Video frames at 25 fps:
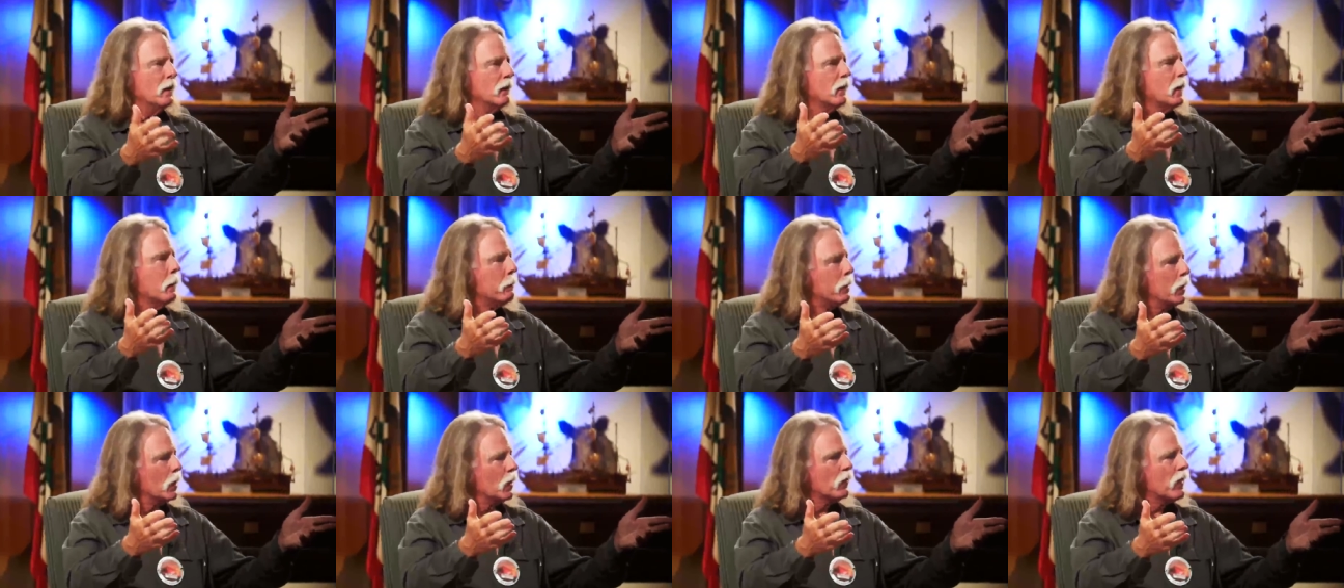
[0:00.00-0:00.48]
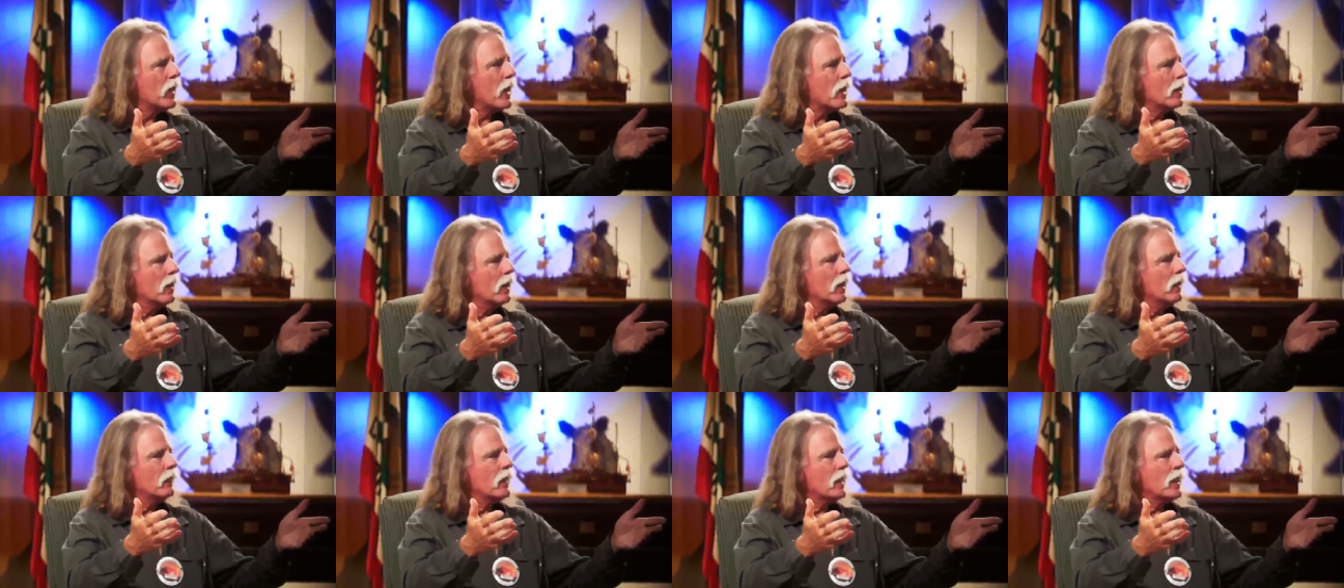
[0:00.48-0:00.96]
They built that
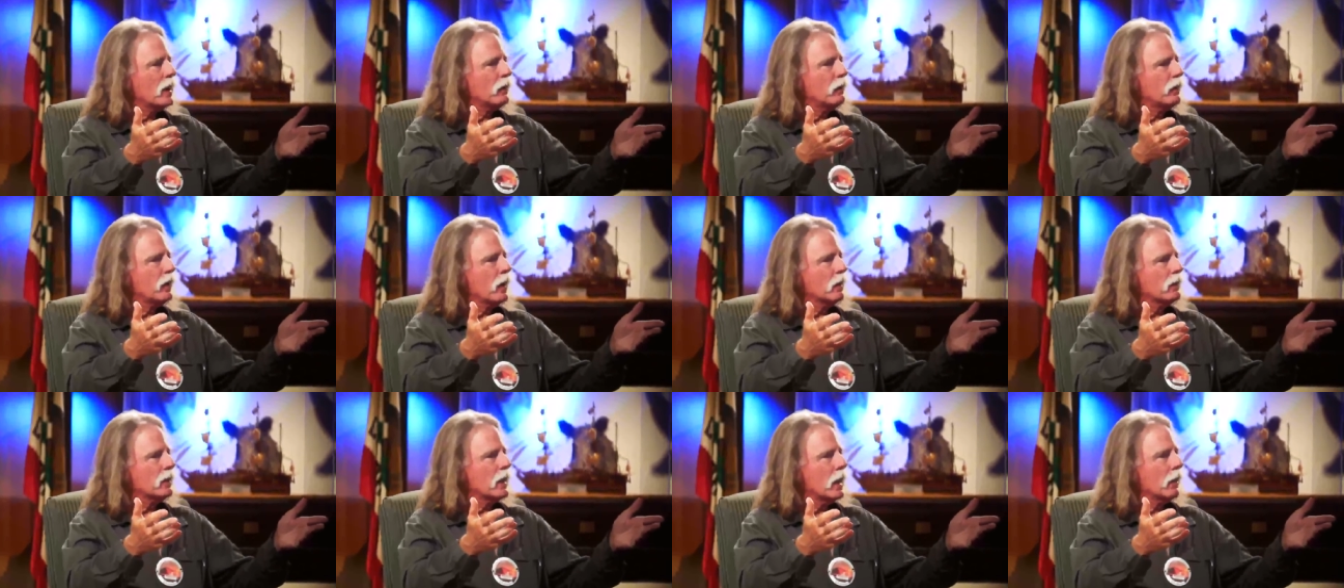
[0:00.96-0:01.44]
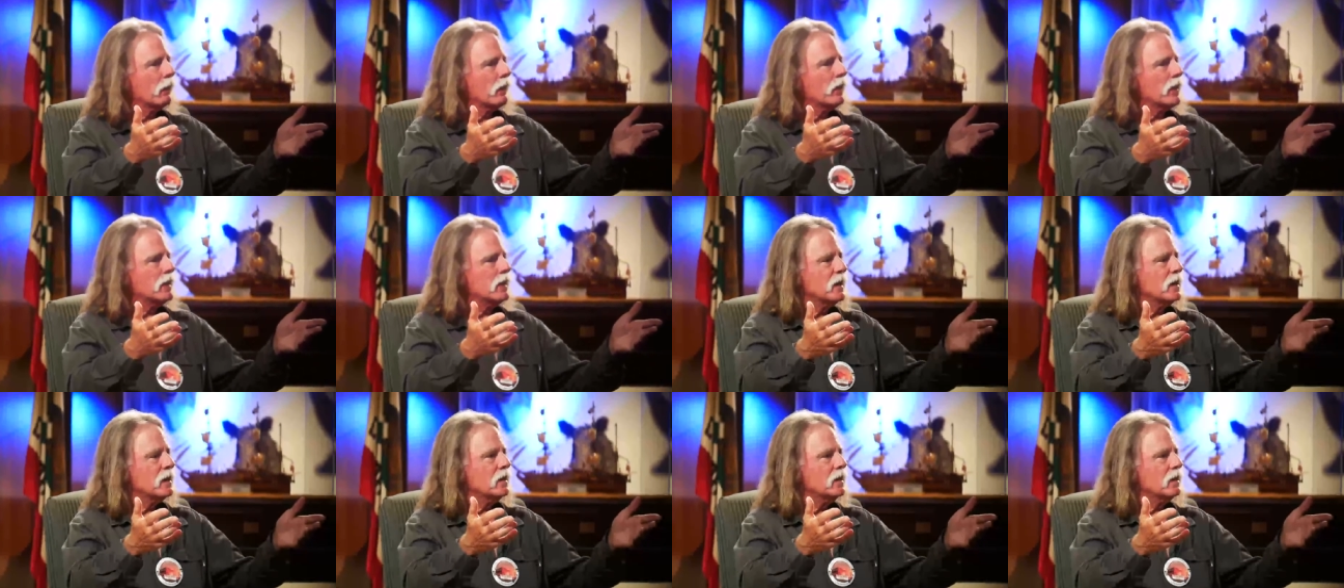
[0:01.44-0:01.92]
hut and then they found out they
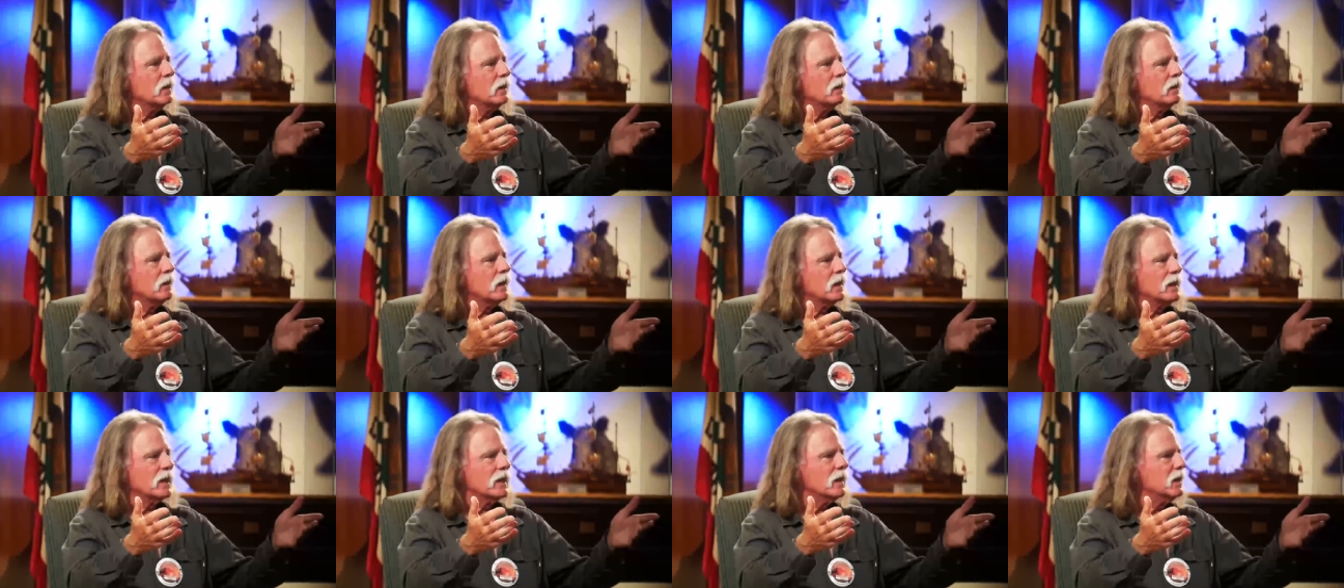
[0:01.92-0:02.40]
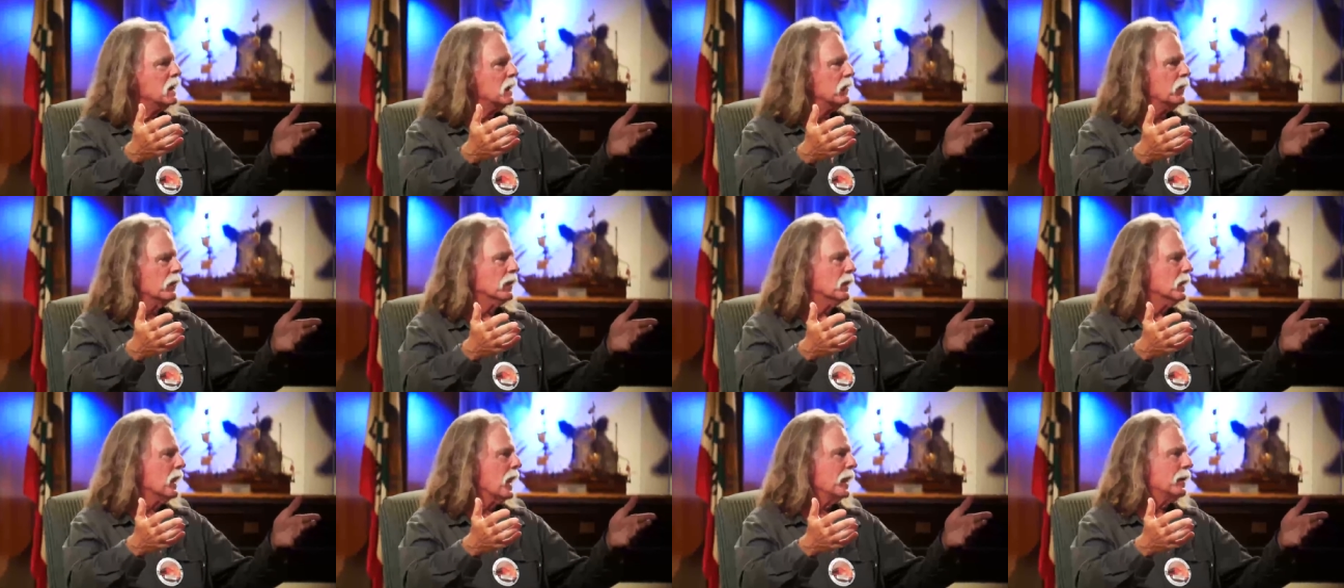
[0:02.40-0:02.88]
didn't they didn't
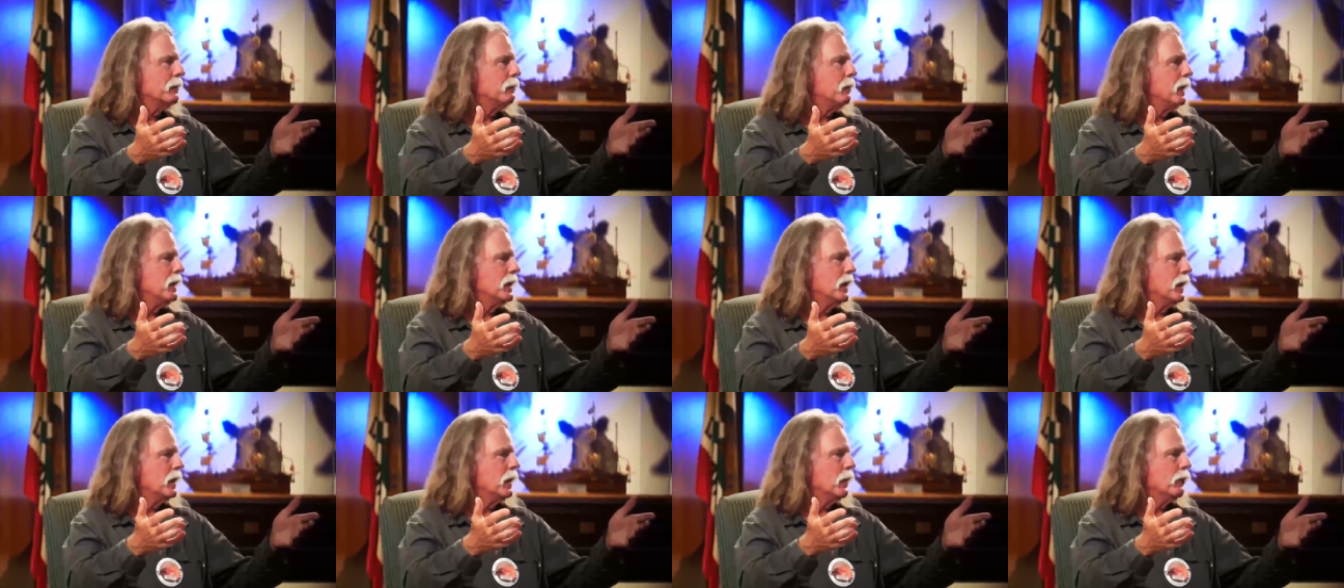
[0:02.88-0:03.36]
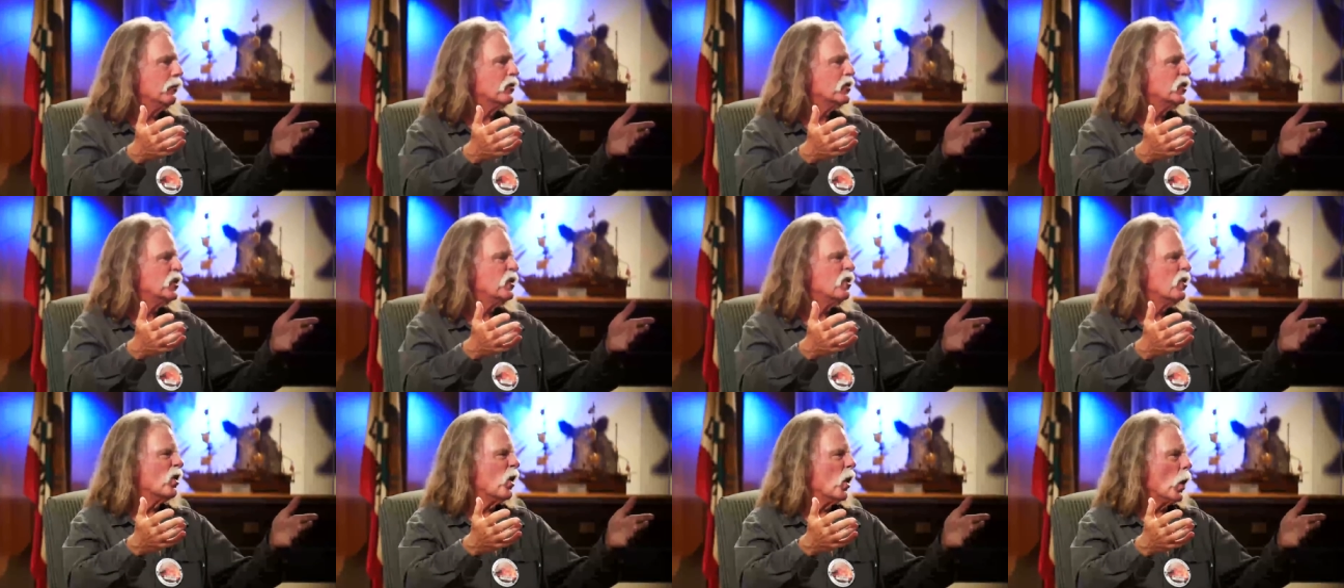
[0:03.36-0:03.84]
even like being in there. It was
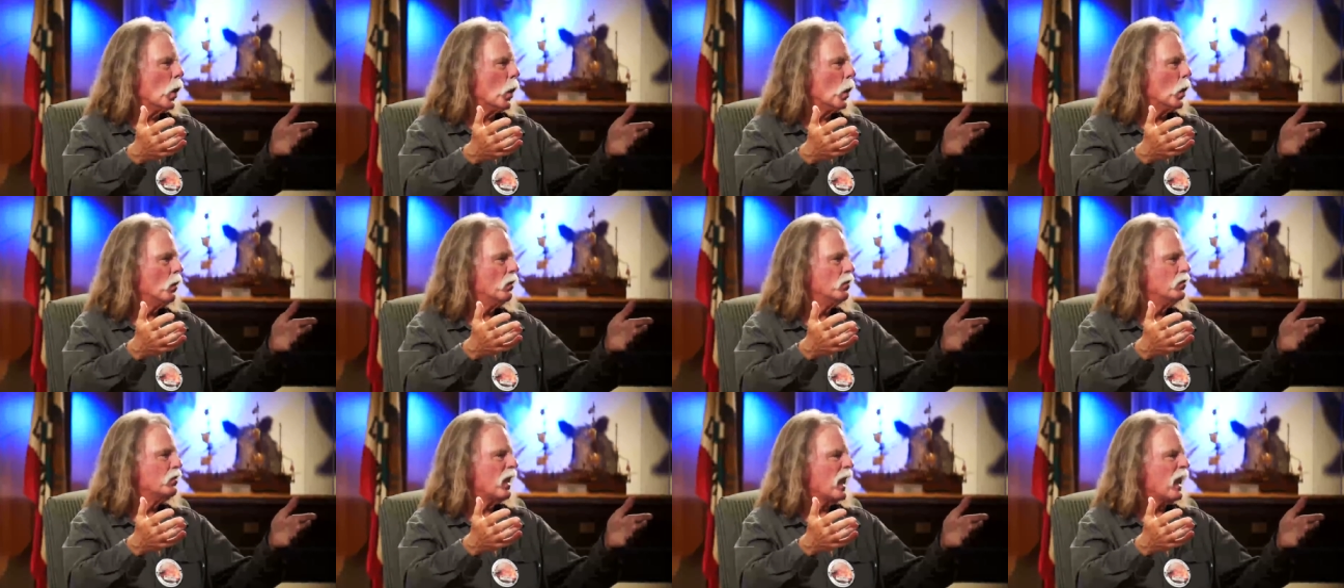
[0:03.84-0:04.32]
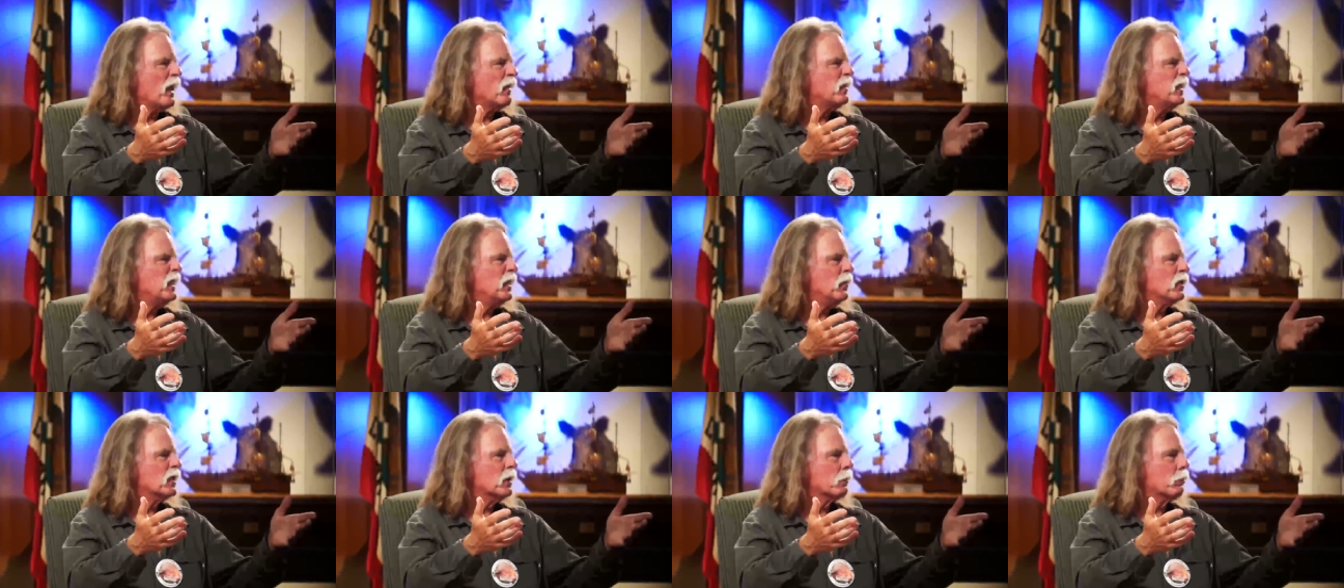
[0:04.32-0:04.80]
too cold,
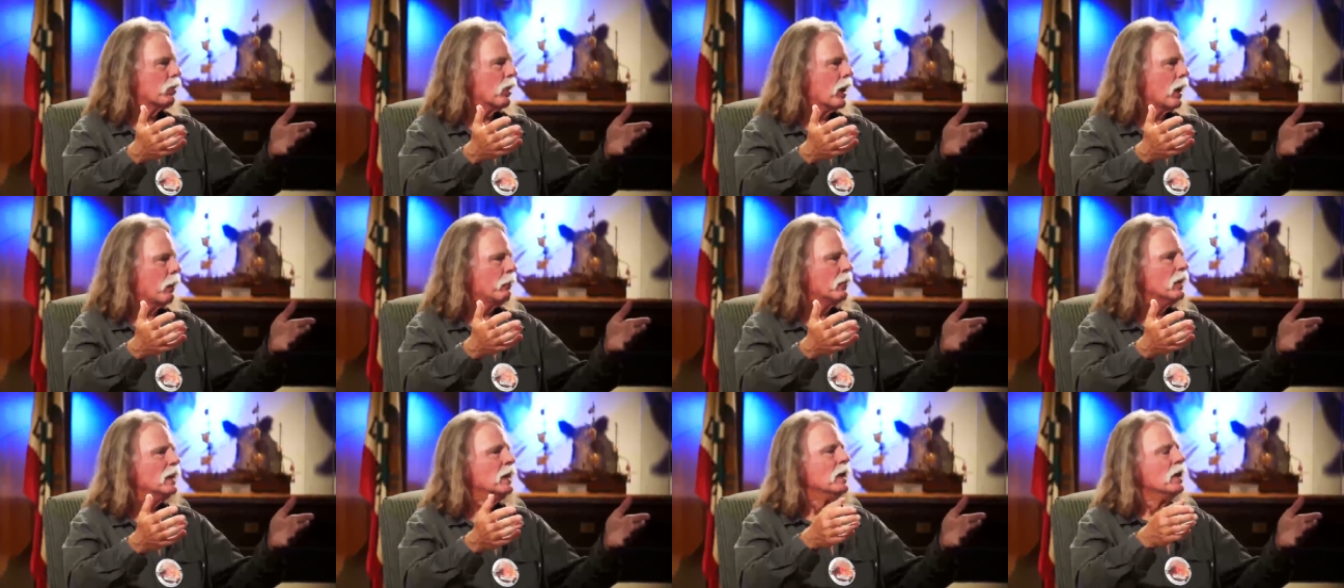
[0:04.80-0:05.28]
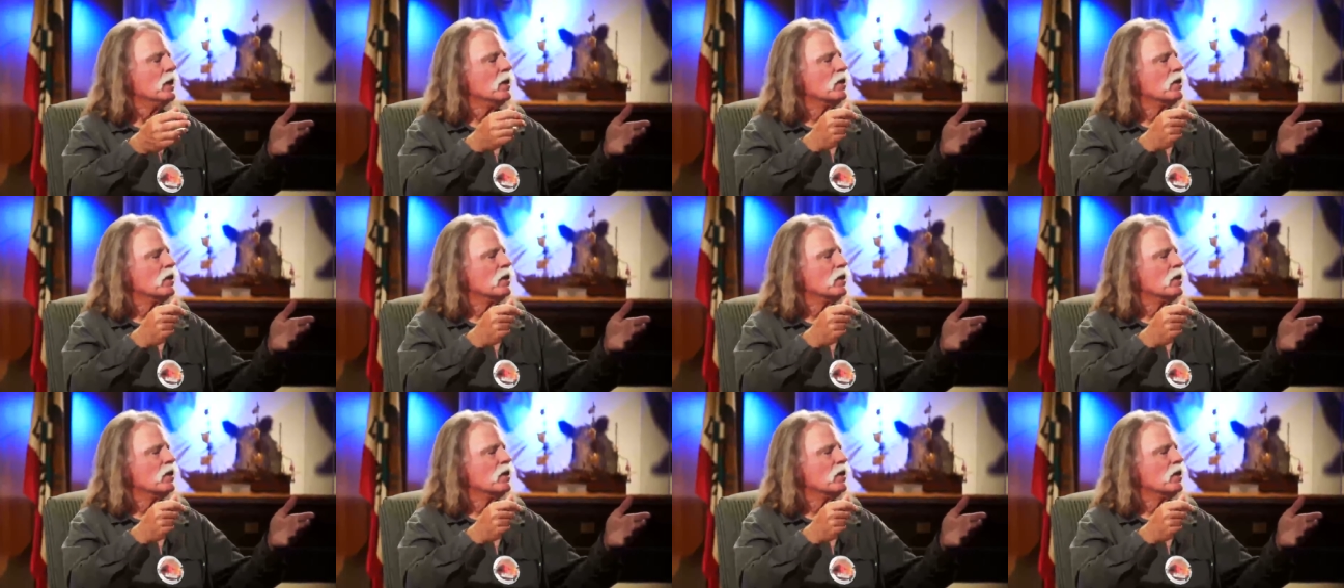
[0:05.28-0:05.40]
drafty was a problem.